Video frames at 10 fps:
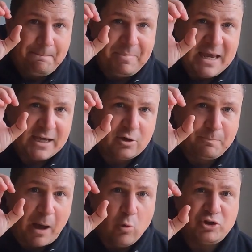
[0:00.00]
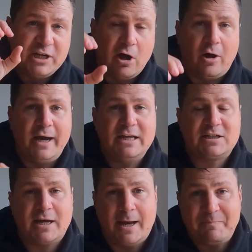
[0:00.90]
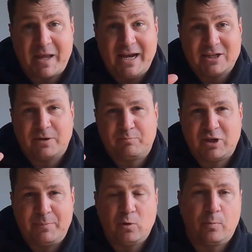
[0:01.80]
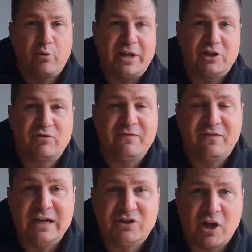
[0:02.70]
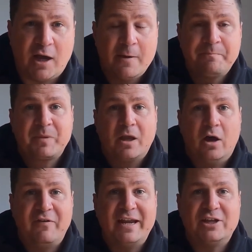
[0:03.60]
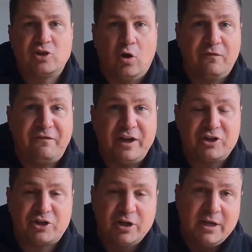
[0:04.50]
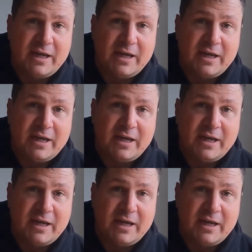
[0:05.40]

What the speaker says: Big bulging eyes, and that's a typical predatory feature of any sort of fish,